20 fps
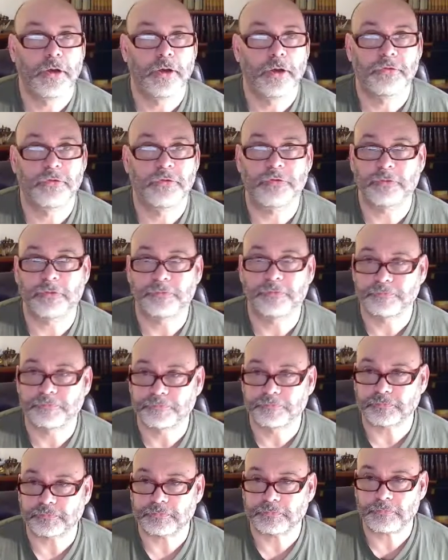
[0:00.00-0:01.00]
So
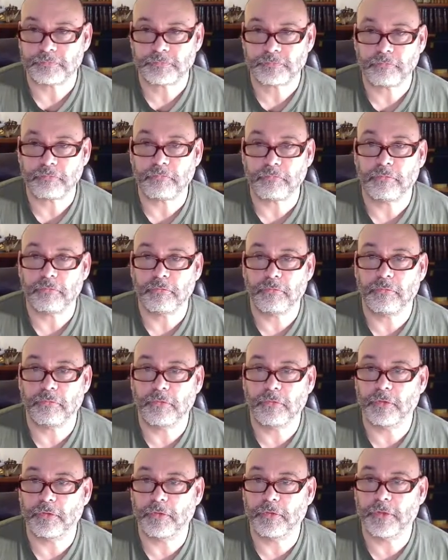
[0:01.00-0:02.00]

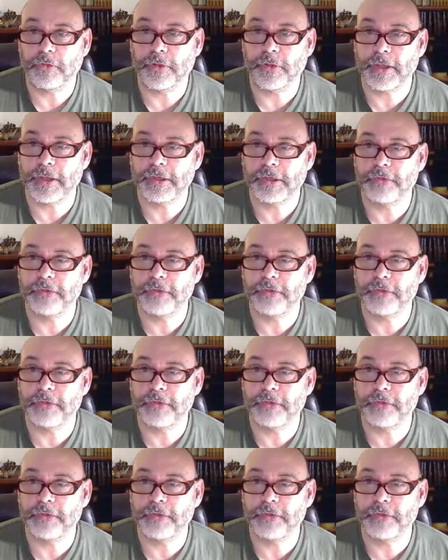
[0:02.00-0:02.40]
that